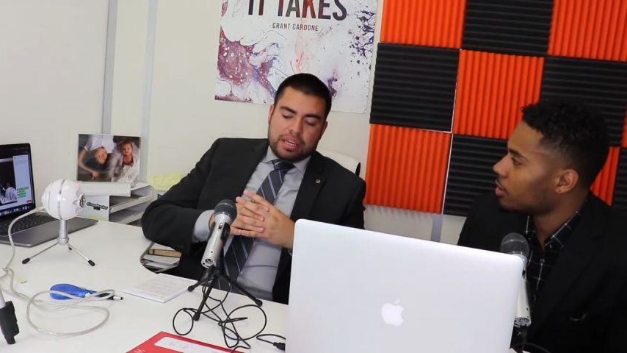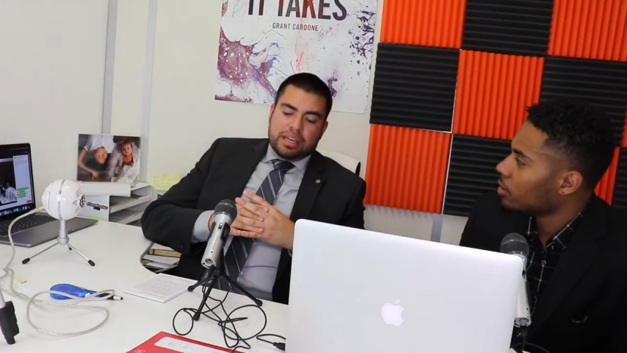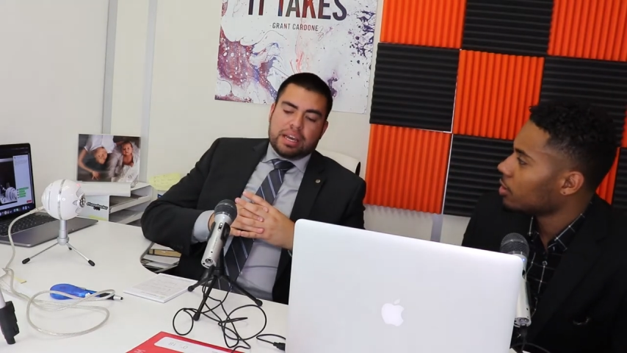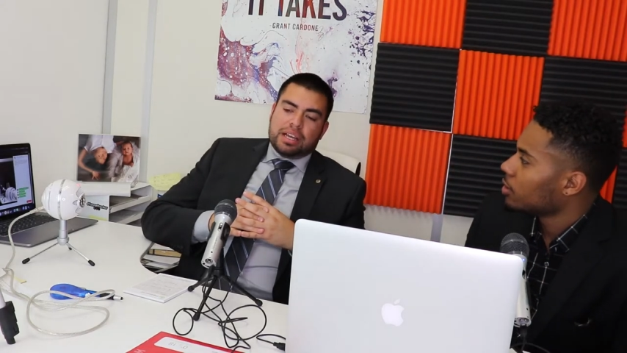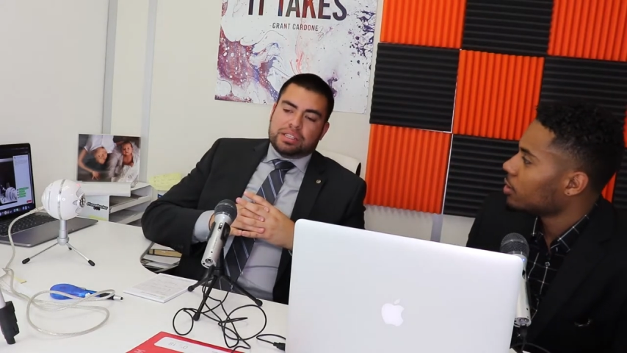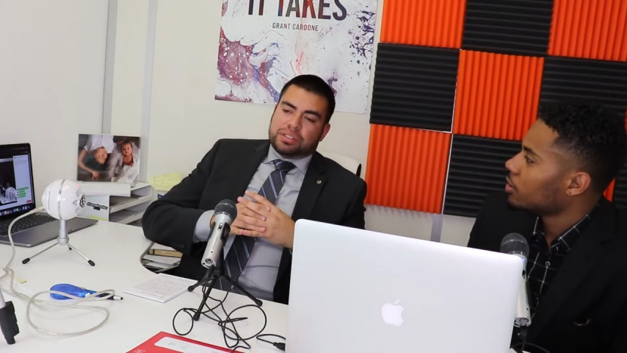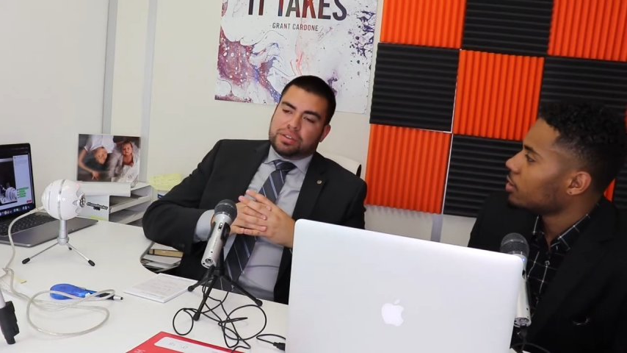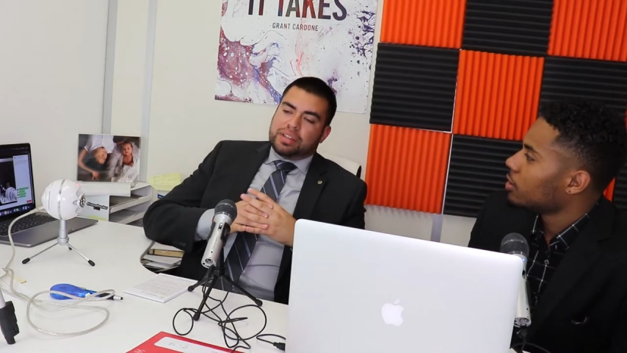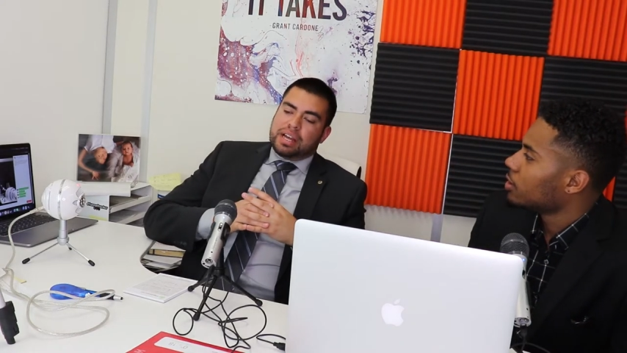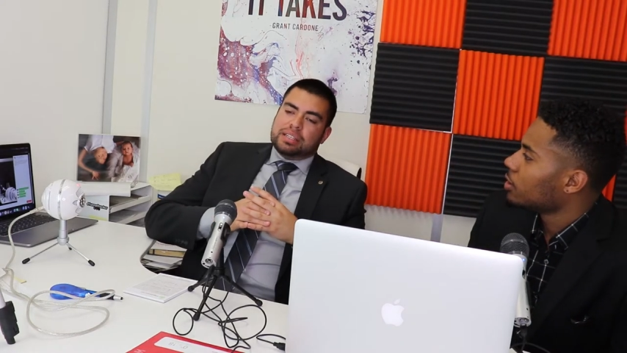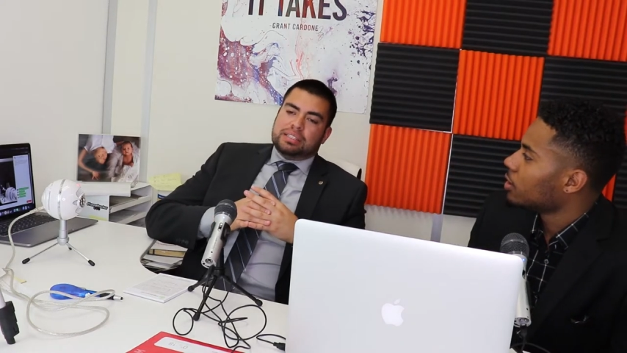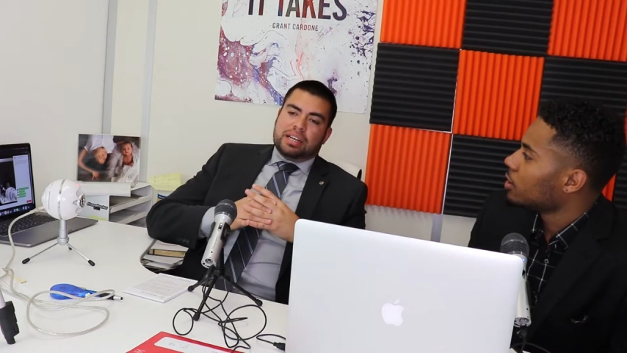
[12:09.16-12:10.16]
Speaker 1: Yeah, so
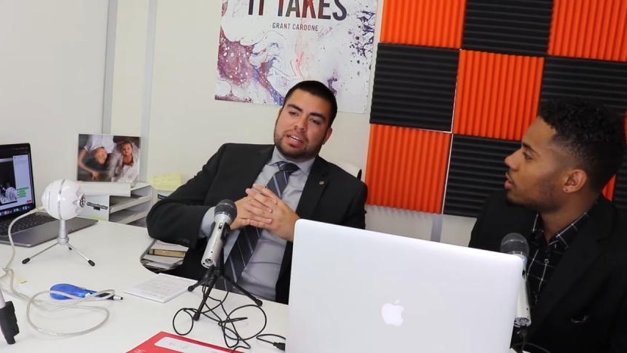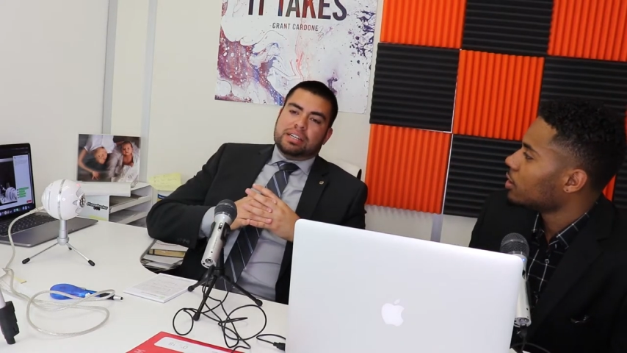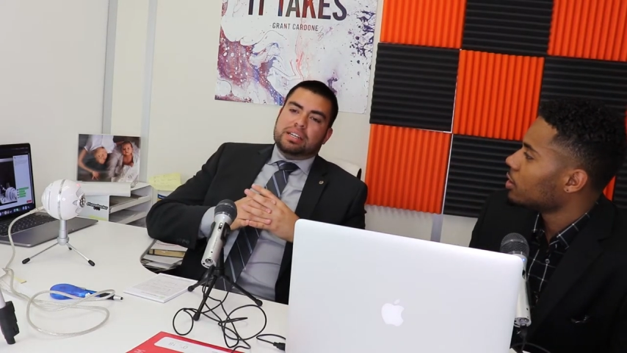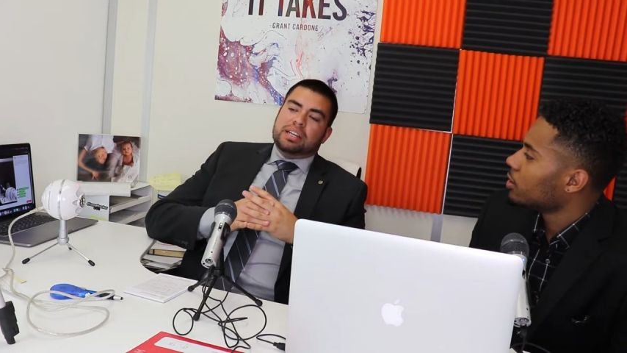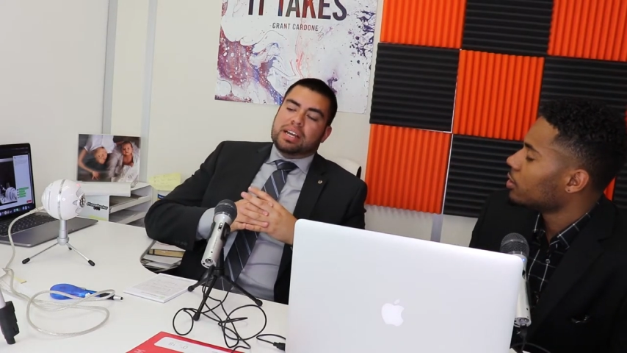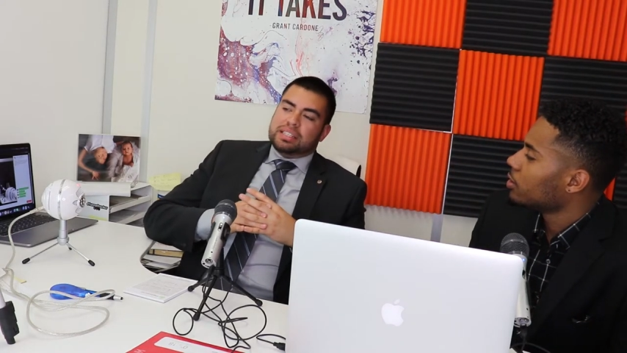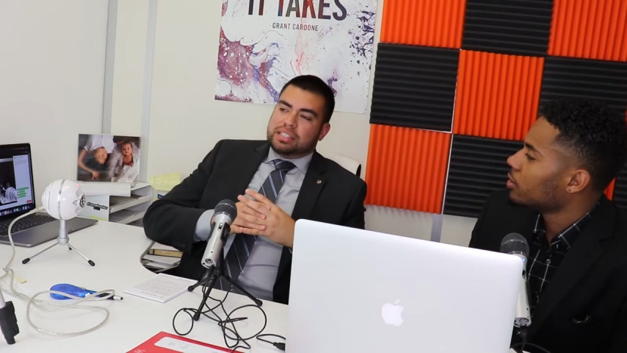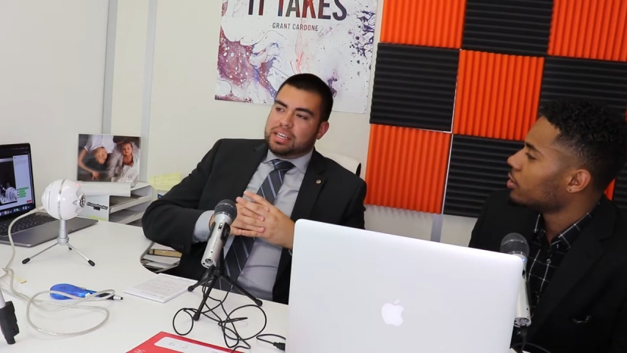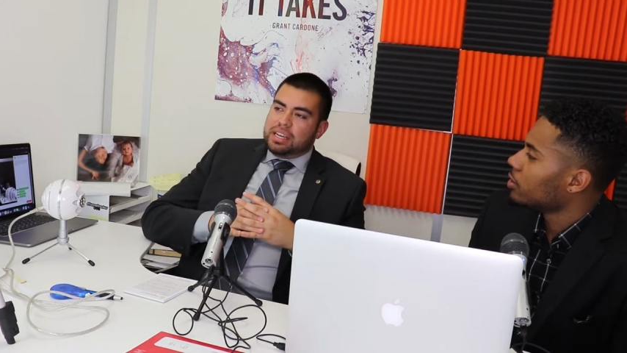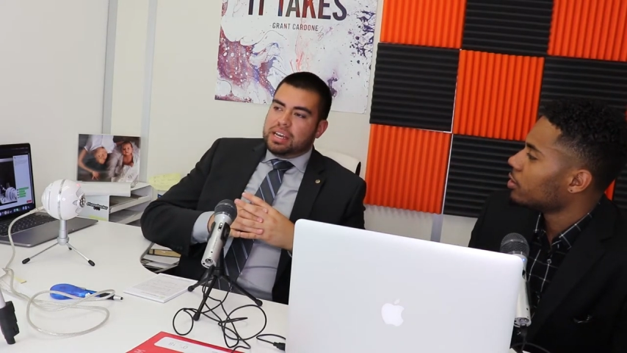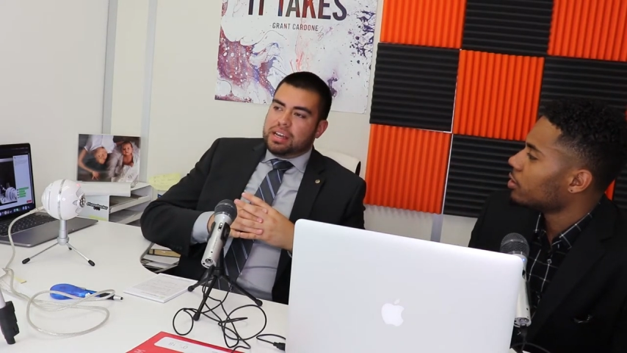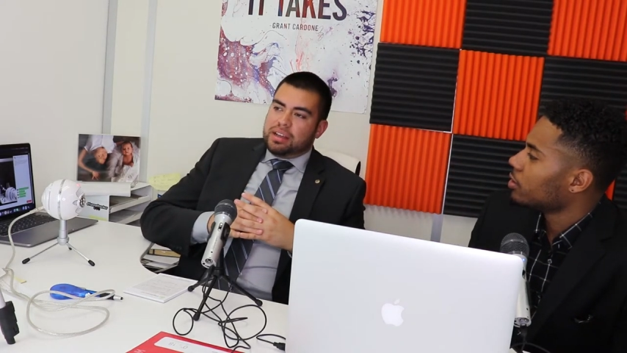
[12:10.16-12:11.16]
that's not a good
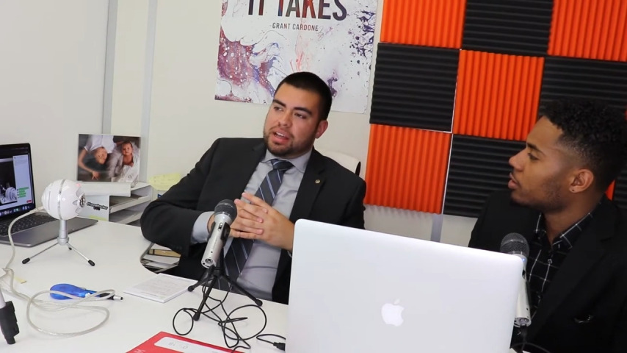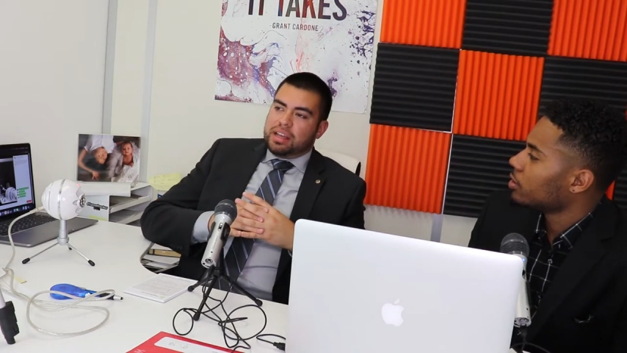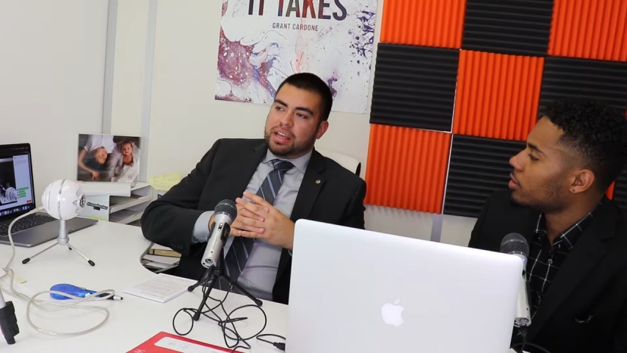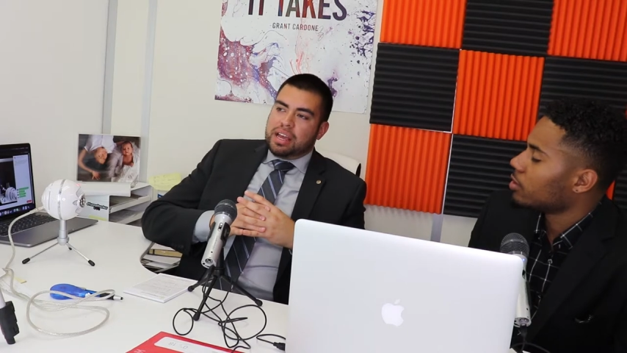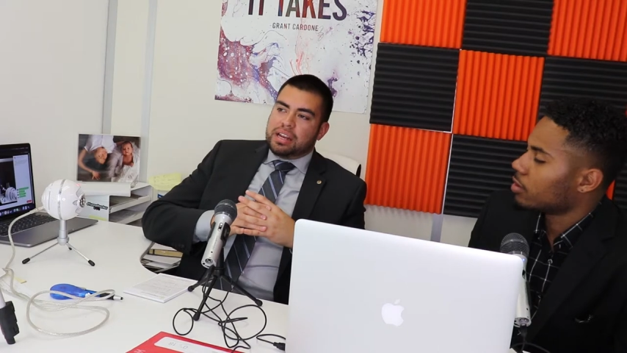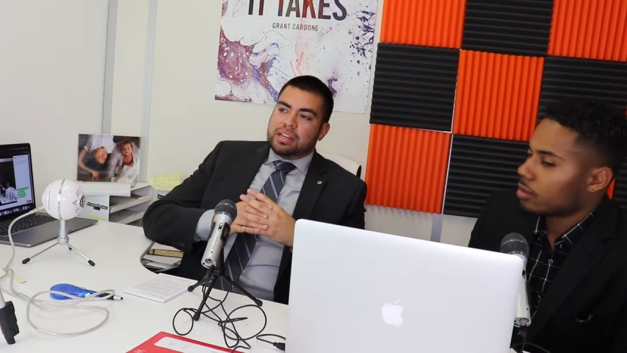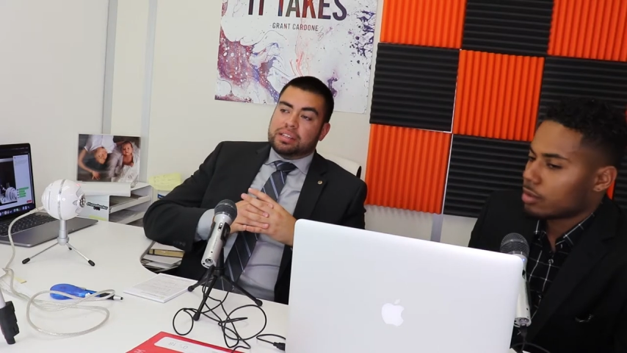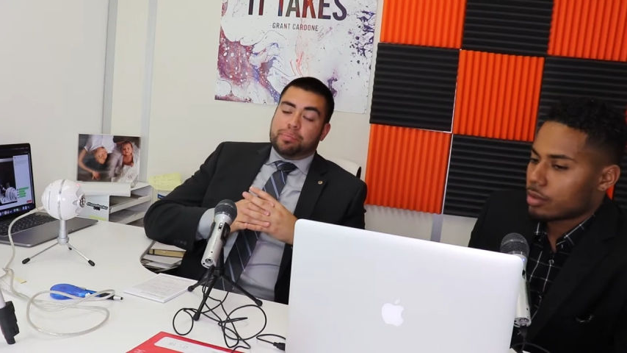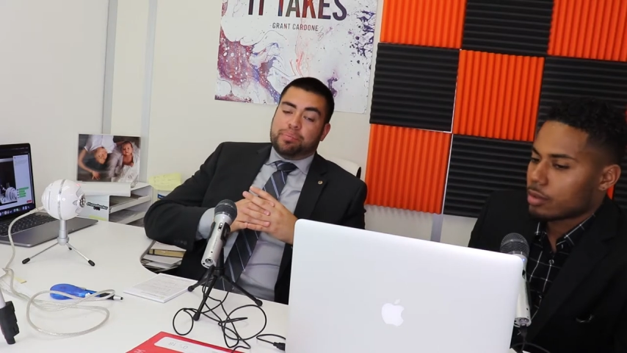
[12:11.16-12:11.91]
idea. Again, it